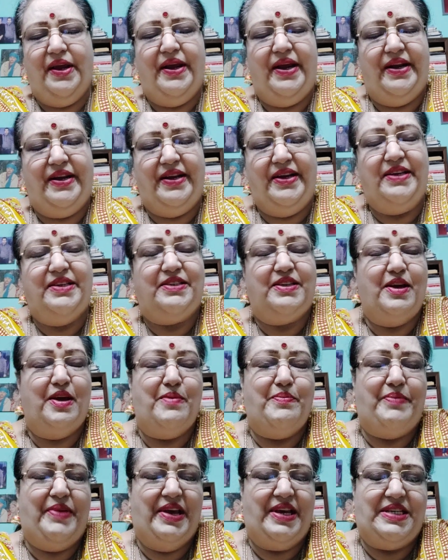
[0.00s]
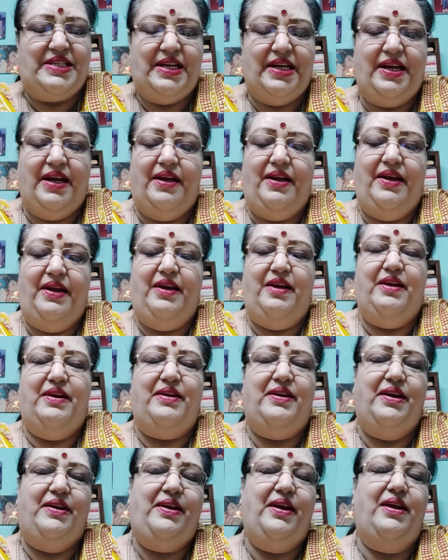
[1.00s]
It is basically
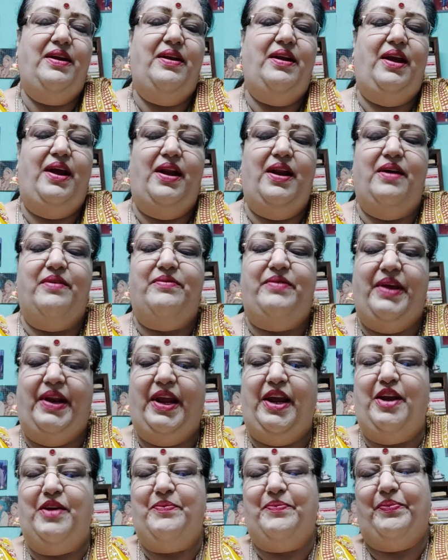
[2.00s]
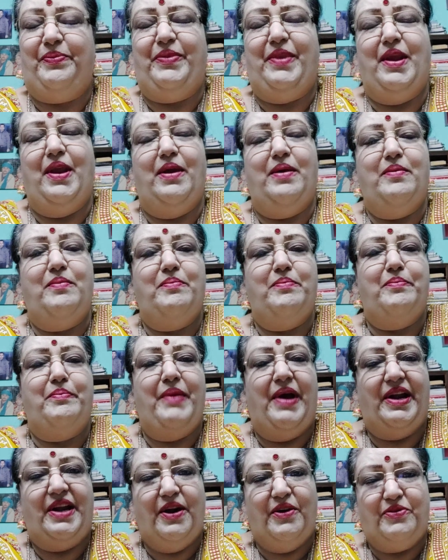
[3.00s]
written in a very
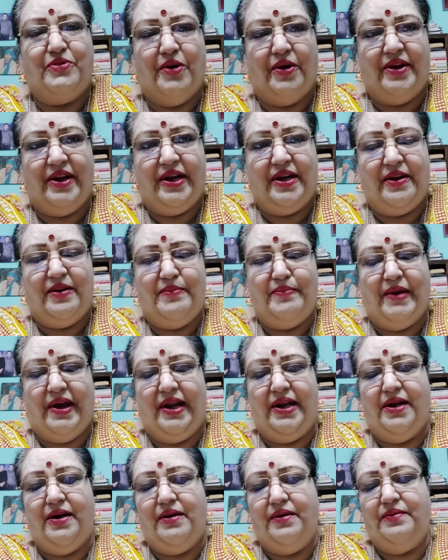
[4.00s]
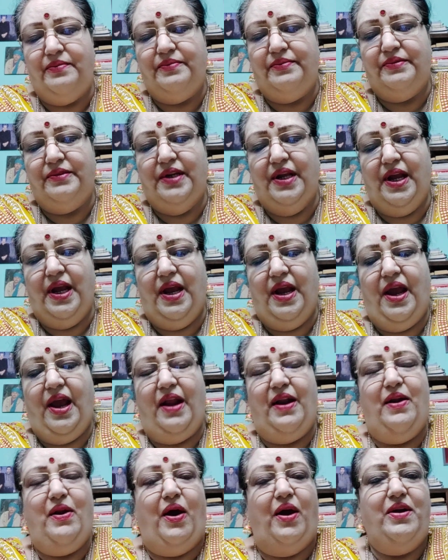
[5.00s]
metaphorical manner.
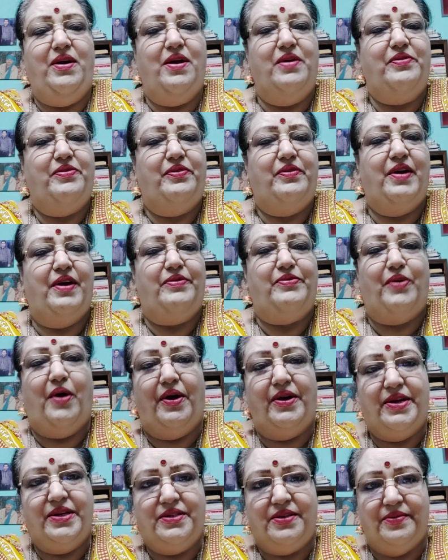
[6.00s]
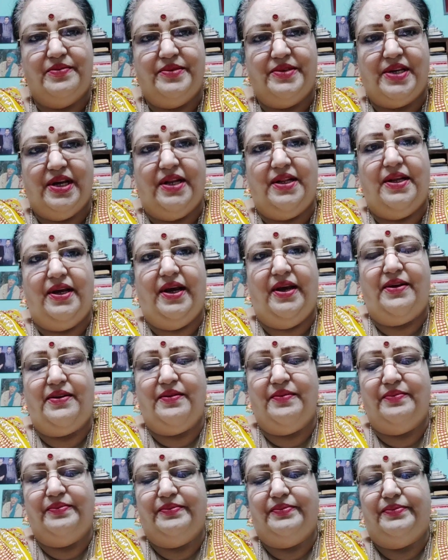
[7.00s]
Lot of aphorisms are there,
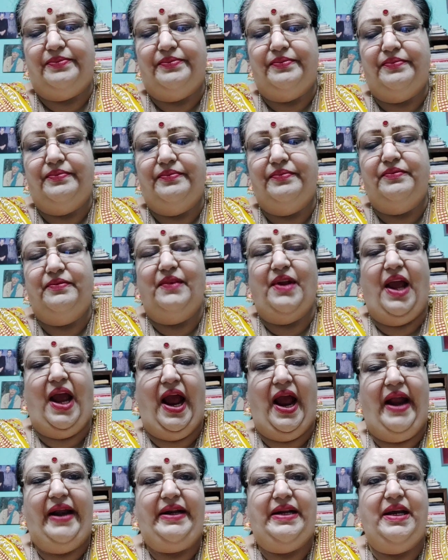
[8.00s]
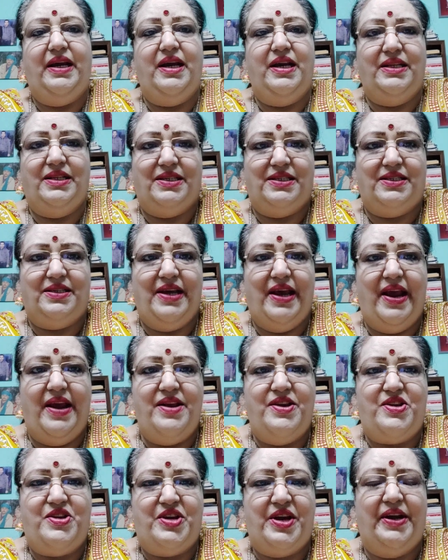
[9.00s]
and it's
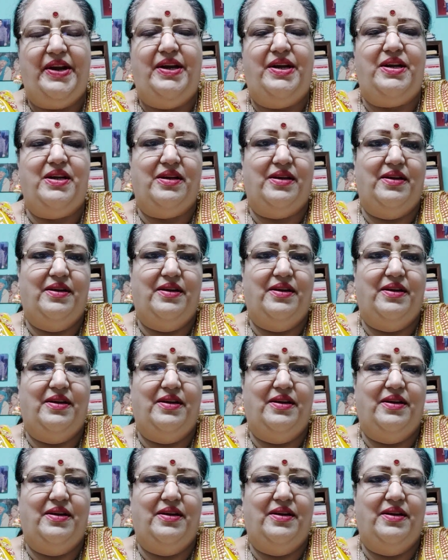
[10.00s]
ancient.